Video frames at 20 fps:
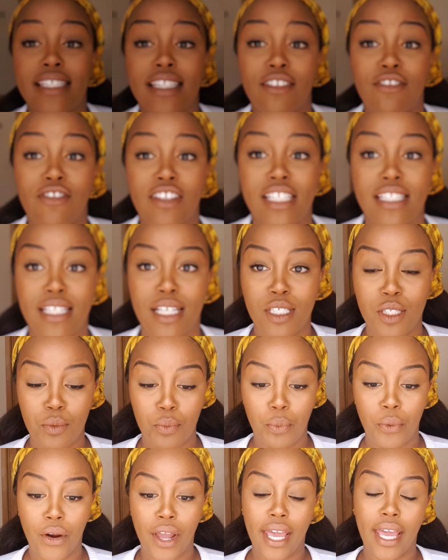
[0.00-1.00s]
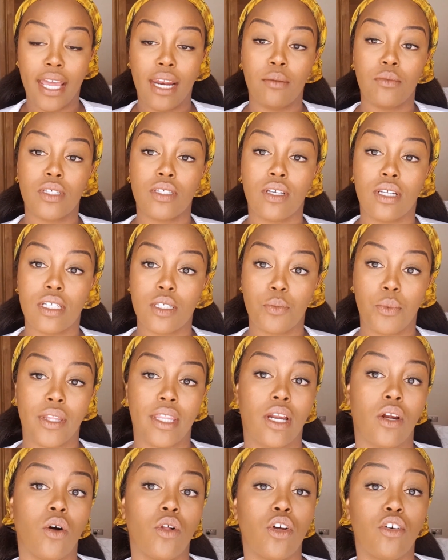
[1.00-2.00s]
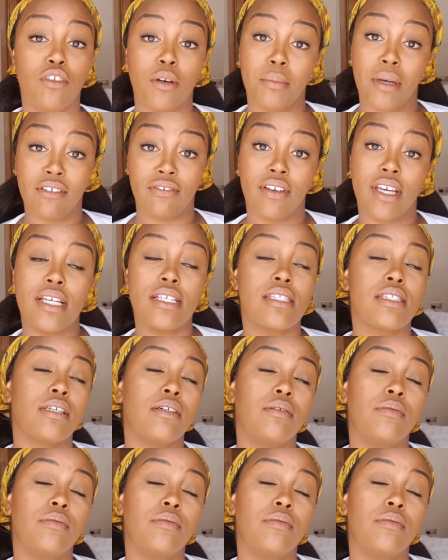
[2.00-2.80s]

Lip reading: the fixer spray, and I'm just going to spray that all over my face.